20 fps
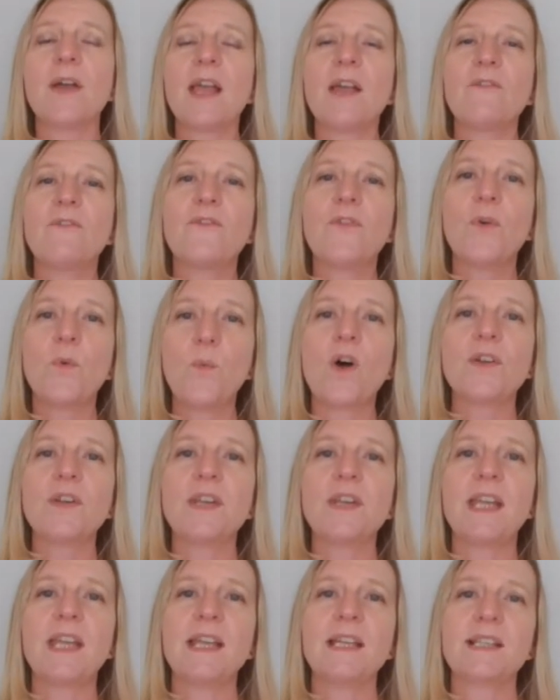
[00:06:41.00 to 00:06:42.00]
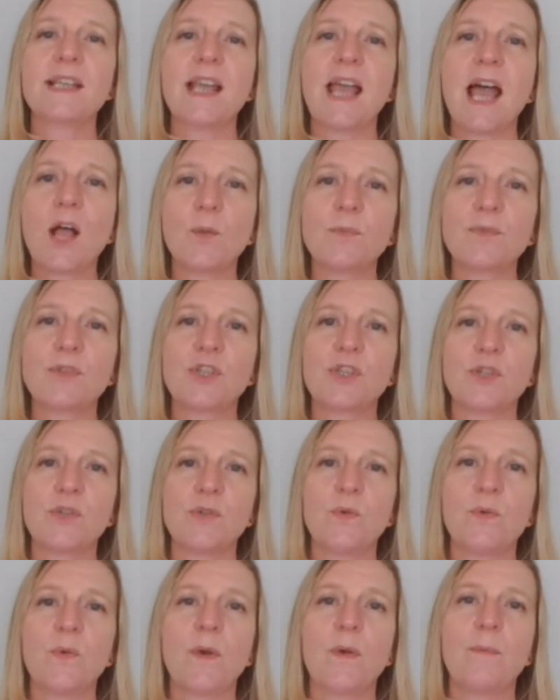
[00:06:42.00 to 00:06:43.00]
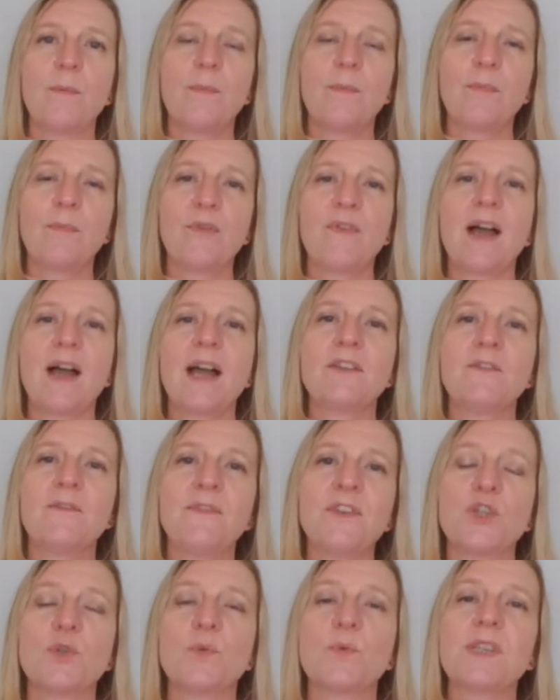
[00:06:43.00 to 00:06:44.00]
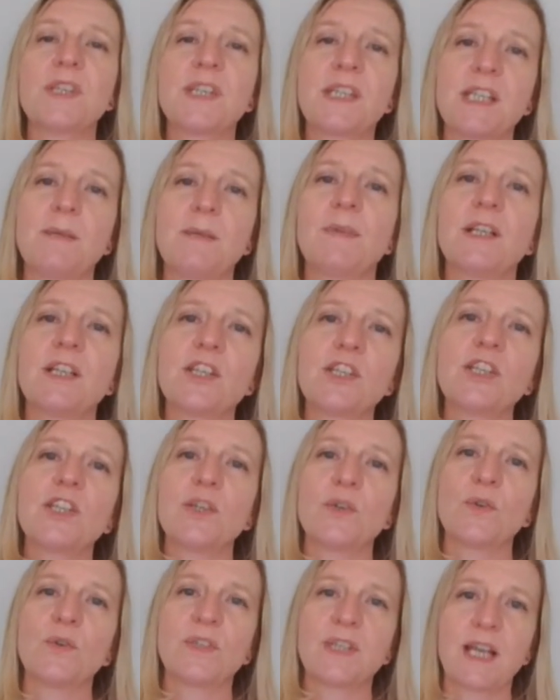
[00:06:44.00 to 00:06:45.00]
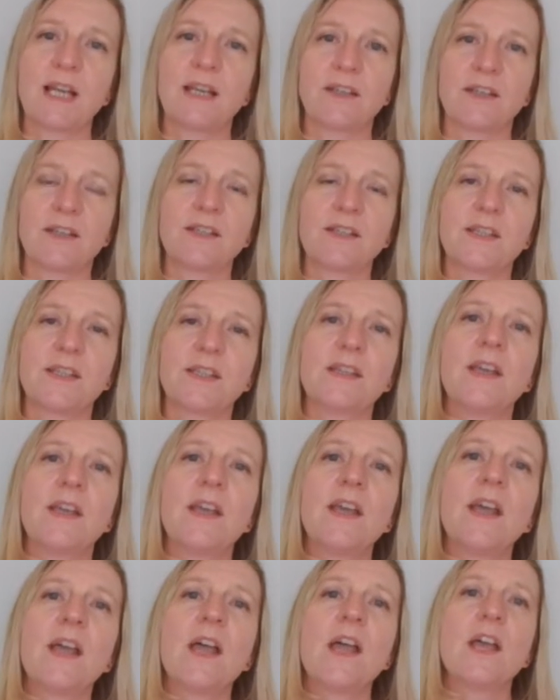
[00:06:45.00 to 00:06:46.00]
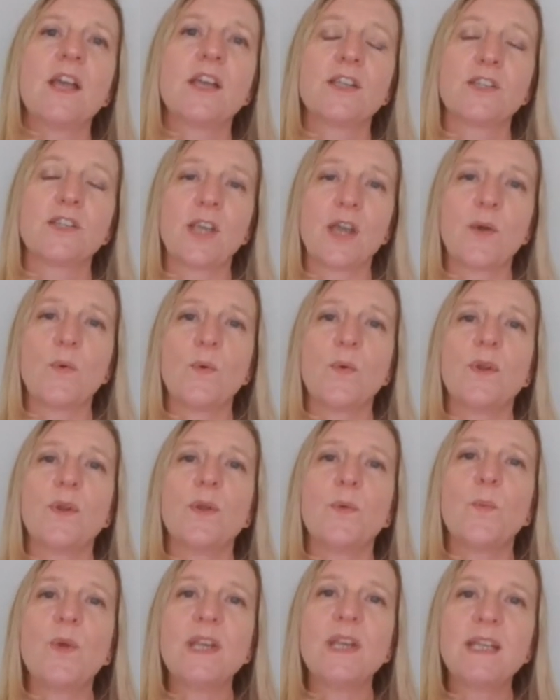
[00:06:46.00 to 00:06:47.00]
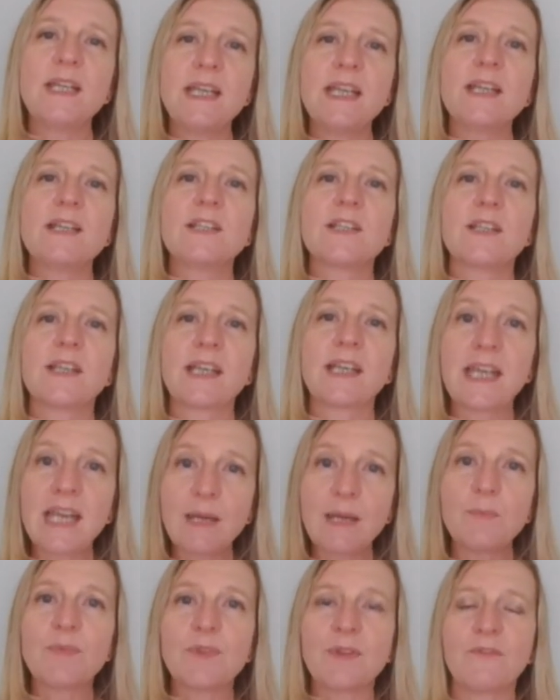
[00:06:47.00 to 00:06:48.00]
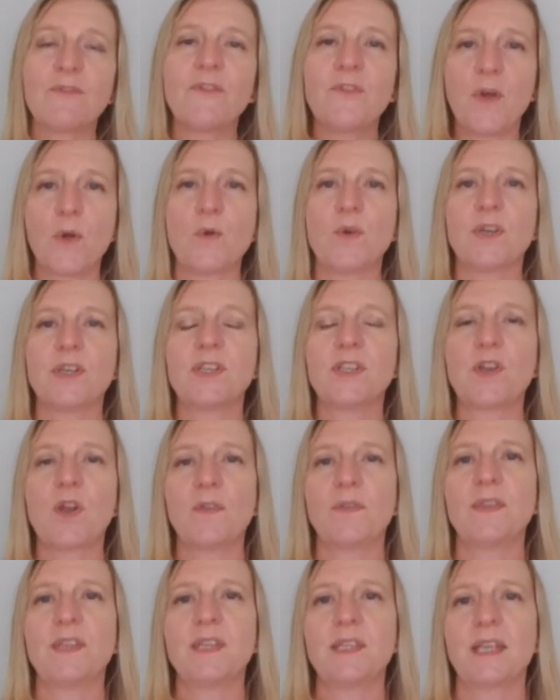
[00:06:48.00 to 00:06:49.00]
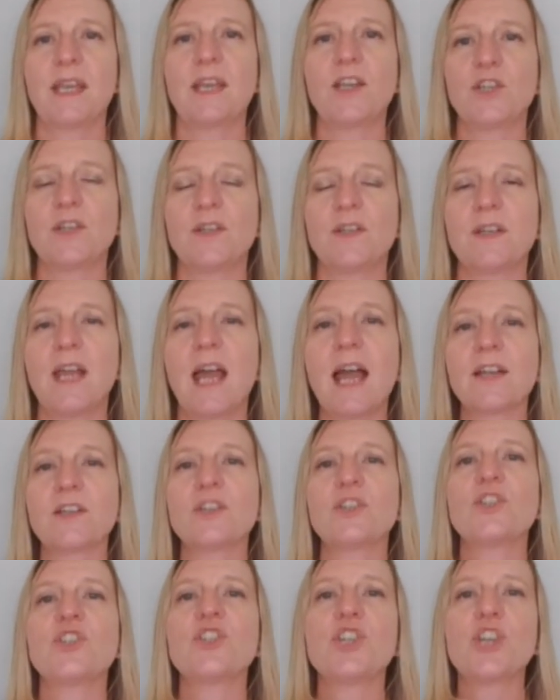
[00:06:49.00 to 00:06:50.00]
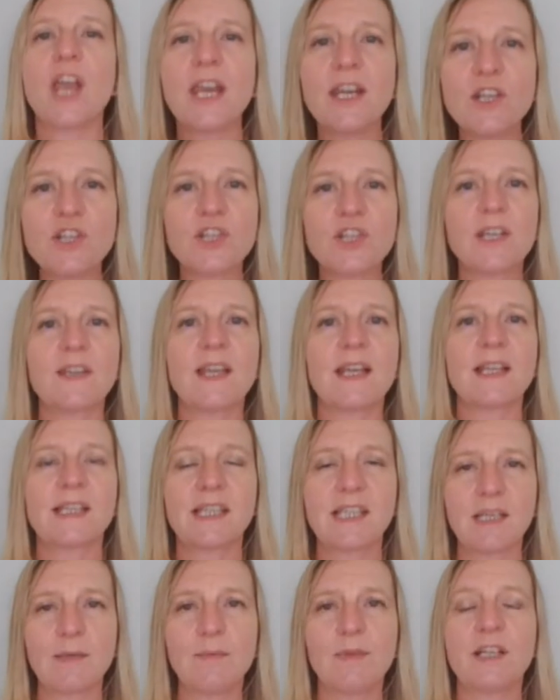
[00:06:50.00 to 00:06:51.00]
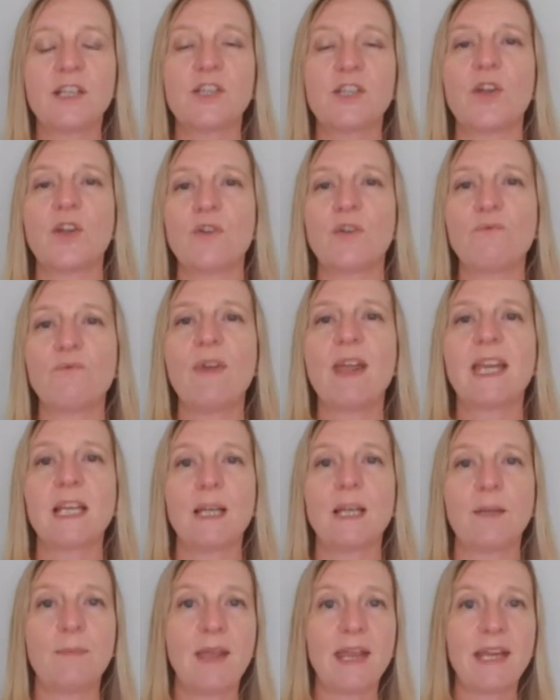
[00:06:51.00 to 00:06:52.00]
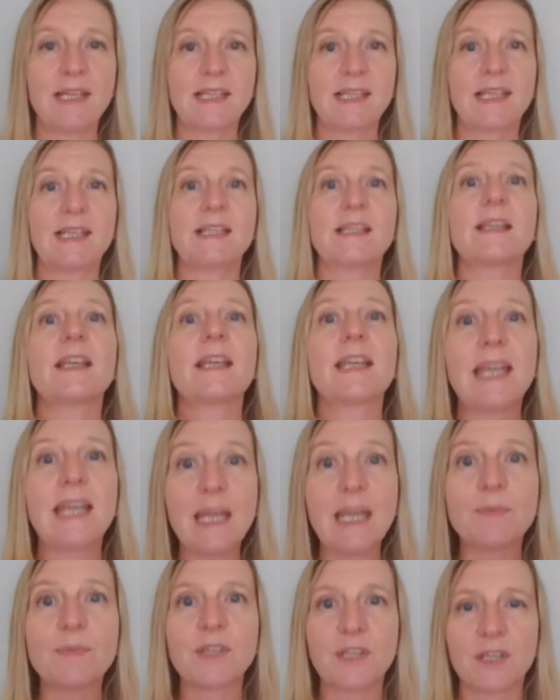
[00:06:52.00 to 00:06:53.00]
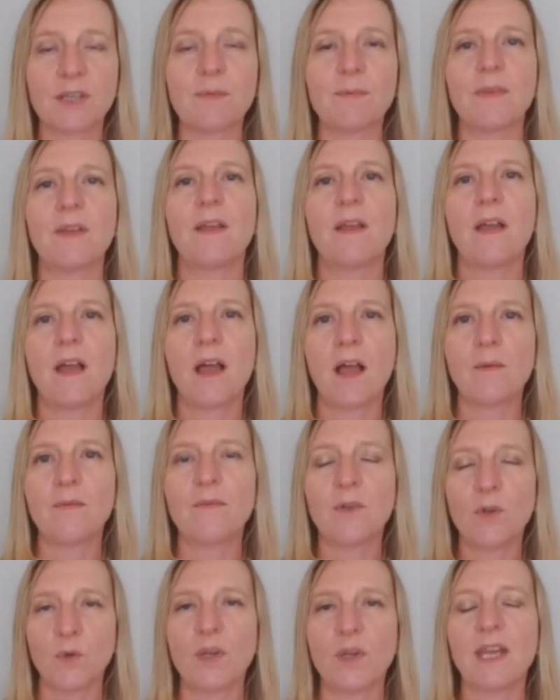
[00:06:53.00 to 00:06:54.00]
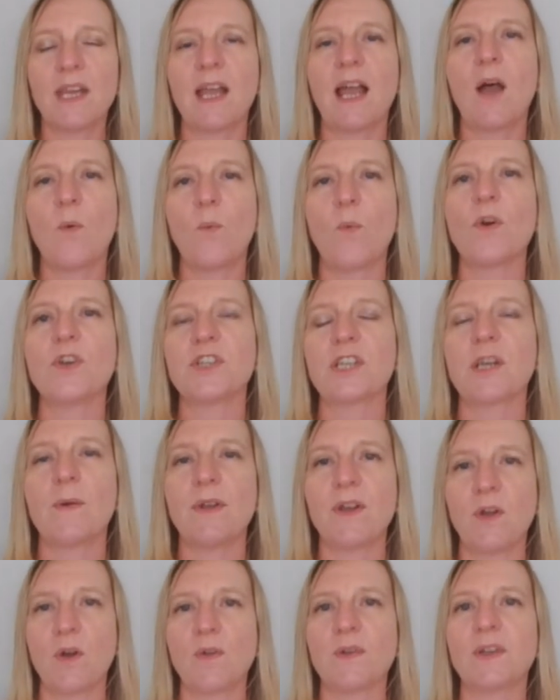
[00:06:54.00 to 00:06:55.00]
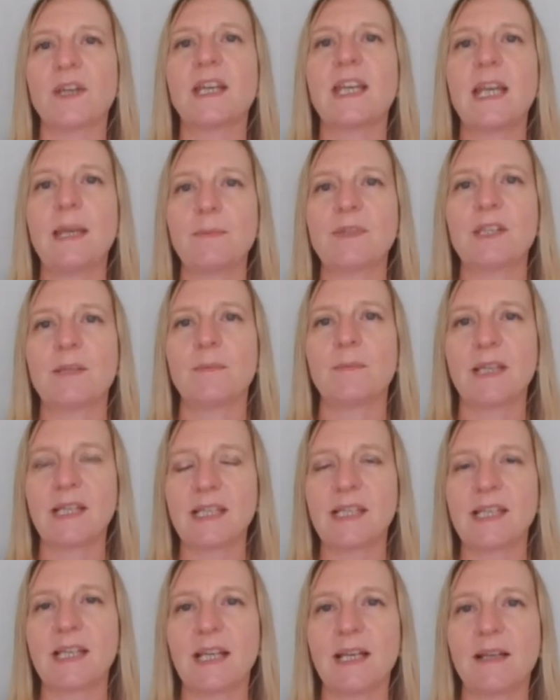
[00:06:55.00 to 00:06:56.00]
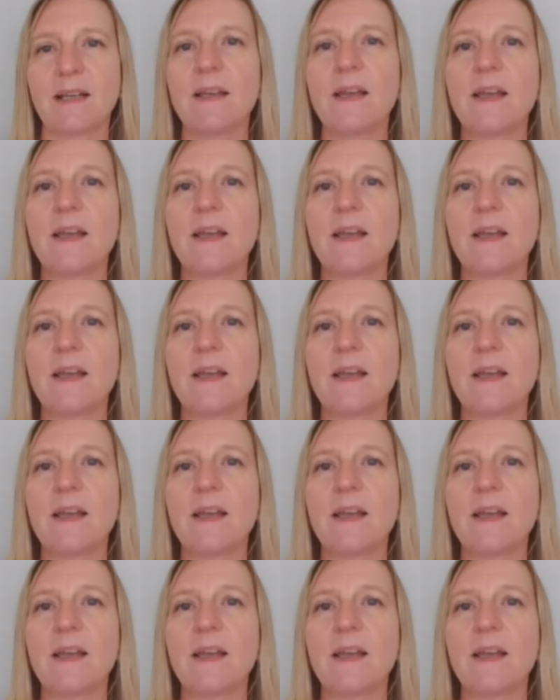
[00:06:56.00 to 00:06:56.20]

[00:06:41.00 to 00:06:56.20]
For one, it helps to provide a visual stimulus to your delegates. So we need to keep them focused on the session, and changing that stimulus on a regular basis keeps them looking at what's going on, keeps them listening.